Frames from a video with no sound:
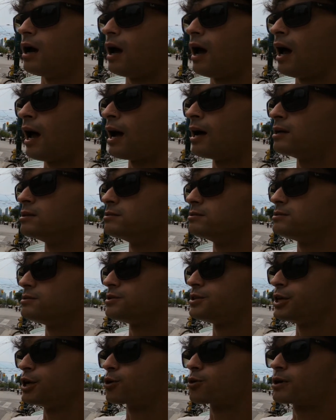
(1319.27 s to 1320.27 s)
And
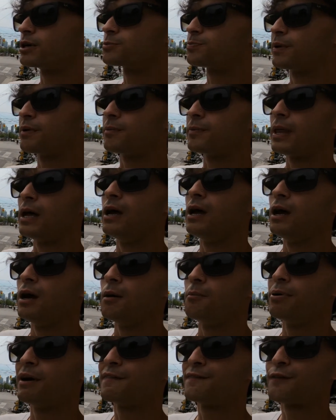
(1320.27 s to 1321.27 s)
the origin,
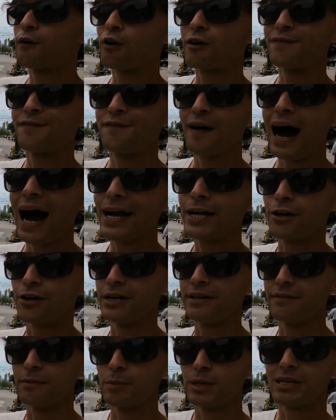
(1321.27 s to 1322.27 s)
before fire
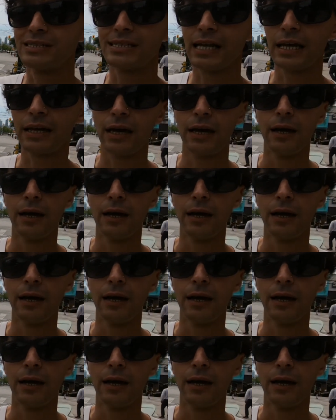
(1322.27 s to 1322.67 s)
even, because like